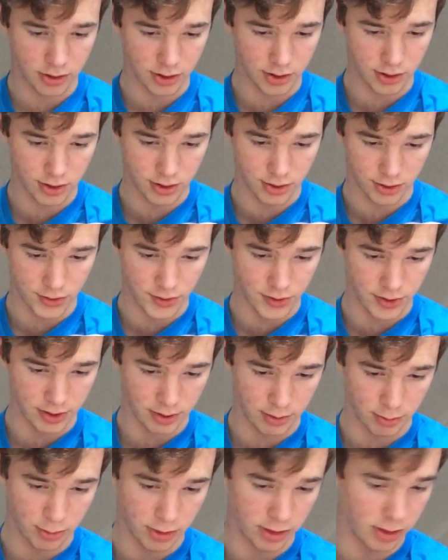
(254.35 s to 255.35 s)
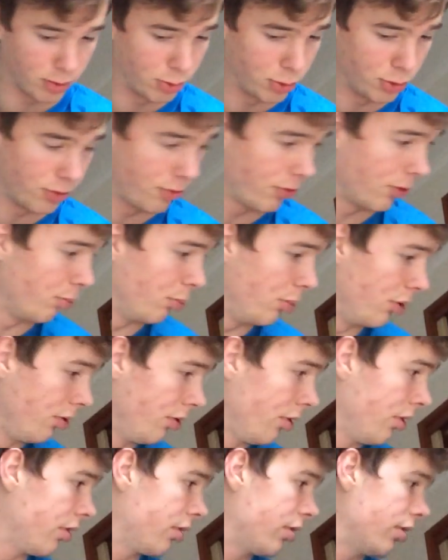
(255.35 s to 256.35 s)
just because I'm in the mood for
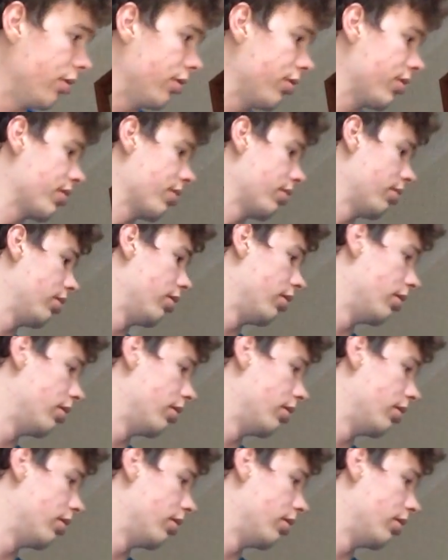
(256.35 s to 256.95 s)
building things